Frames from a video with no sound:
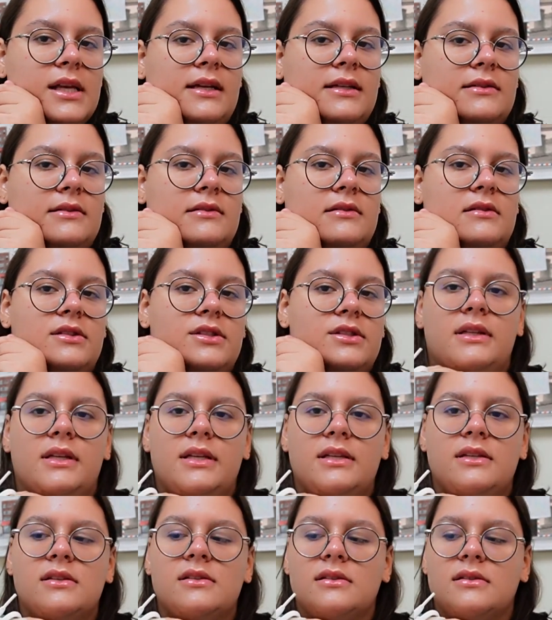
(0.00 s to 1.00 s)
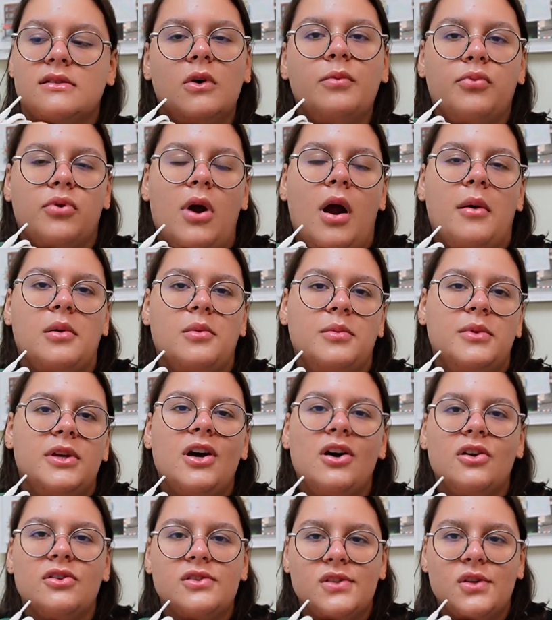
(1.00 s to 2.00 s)
and these will
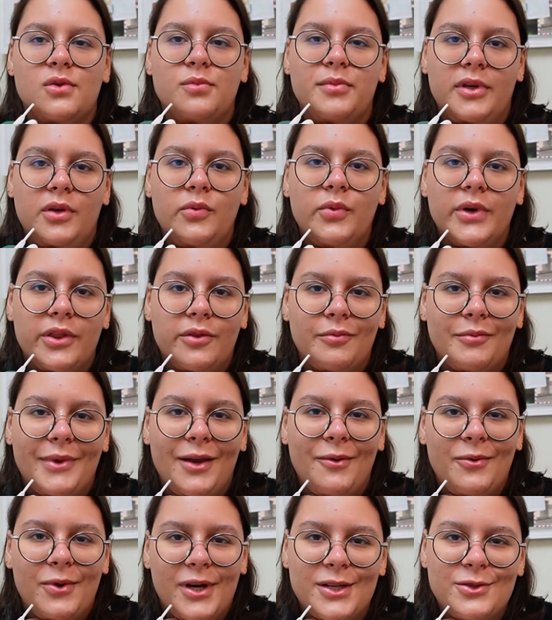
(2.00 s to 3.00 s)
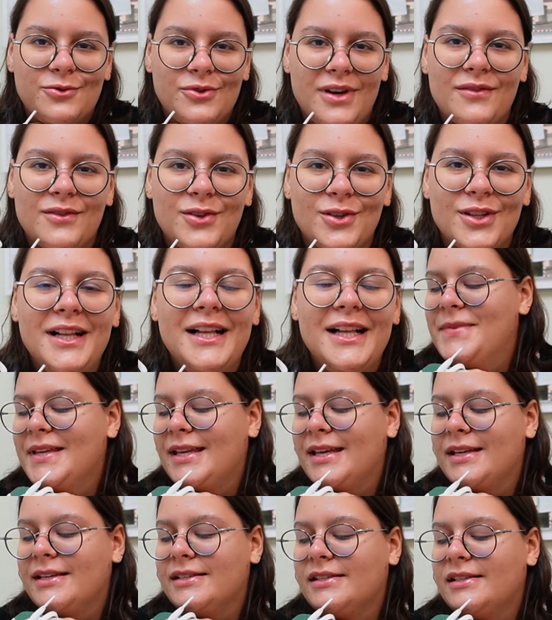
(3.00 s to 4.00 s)
probably also be with me when I travel
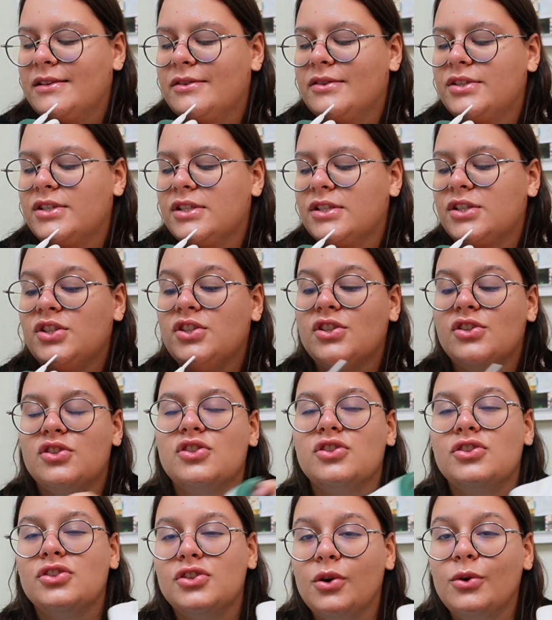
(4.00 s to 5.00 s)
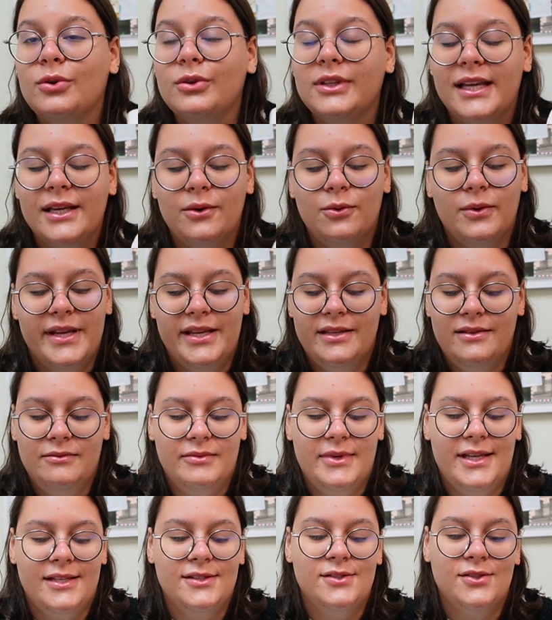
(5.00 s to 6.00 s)
because they're just so lightweight
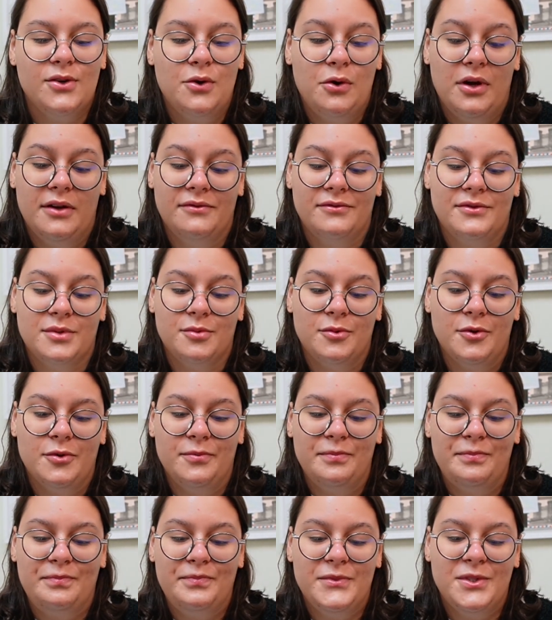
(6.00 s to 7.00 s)
and so comfortable.